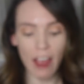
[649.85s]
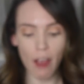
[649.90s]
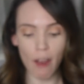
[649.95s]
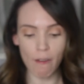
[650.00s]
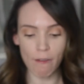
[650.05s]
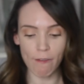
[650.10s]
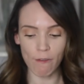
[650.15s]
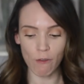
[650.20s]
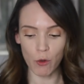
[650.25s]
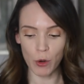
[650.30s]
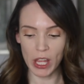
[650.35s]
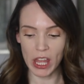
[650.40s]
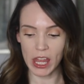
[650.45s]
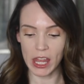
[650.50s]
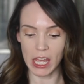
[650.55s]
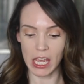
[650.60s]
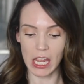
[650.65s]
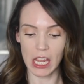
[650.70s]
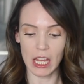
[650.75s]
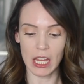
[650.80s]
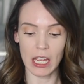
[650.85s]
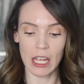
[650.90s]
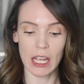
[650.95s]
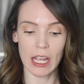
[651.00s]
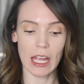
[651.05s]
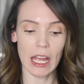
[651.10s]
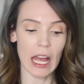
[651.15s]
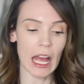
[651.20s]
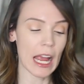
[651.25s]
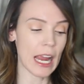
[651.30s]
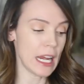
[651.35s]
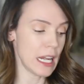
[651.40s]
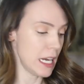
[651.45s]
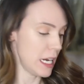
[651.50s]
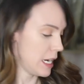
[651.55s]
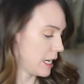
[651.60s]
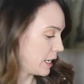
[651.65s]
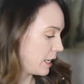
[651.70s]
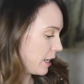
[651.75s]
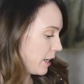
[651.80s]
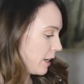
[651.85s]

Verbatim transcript: everything I need.